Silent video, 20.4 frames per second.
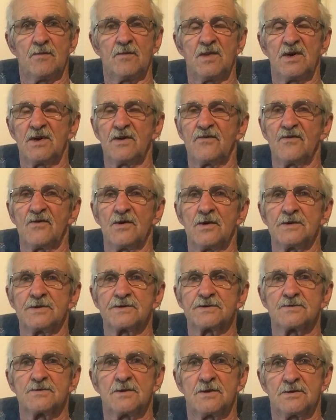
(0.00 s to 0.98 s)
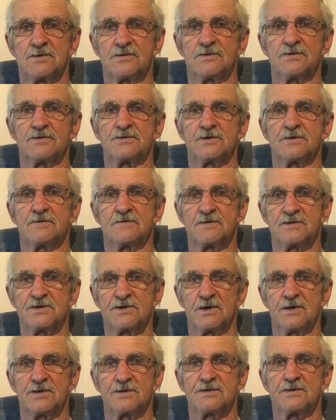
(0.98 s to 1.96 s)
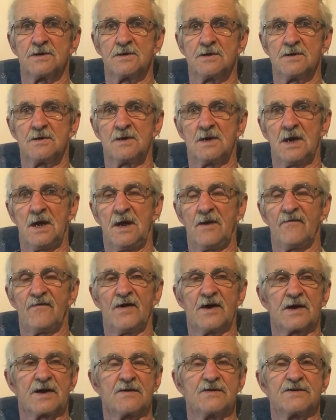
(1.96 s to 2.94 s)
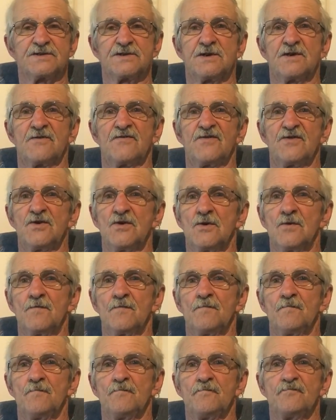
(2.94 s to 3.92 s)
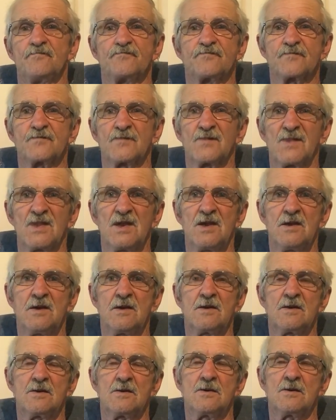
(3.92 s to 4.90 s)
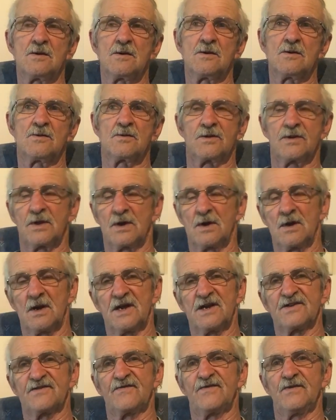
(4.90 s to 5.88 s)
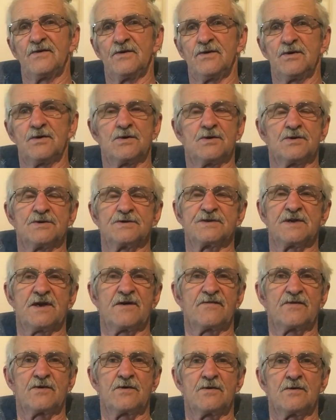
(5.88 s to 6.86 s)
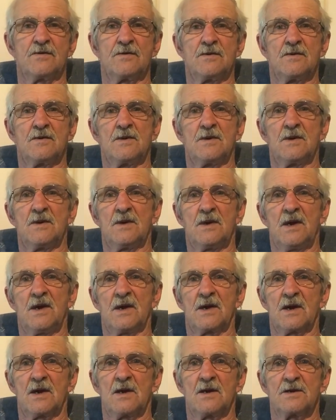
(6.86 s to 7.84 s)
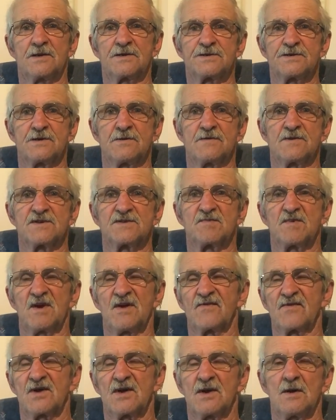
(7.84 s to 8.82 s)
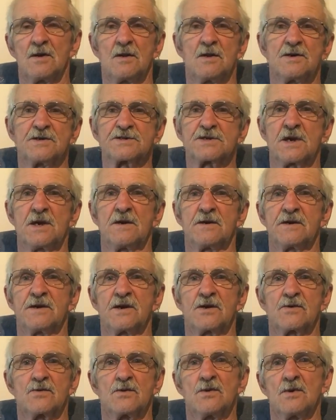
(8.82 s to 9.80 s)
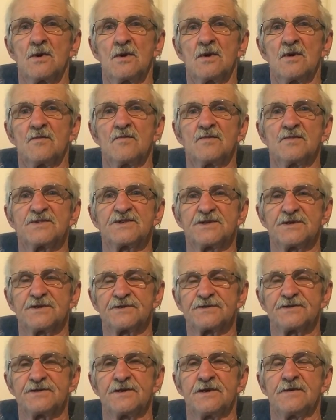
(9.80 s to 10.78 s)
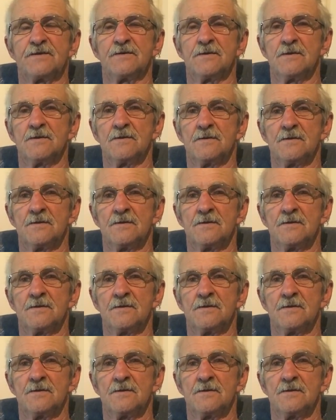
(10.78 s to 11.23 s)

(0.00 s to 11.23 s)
I had many friends when I was in service, yes. In fact, I've seen a few of them, within the last few years after I got out of service, but I've kind of lost contact with all of them since then.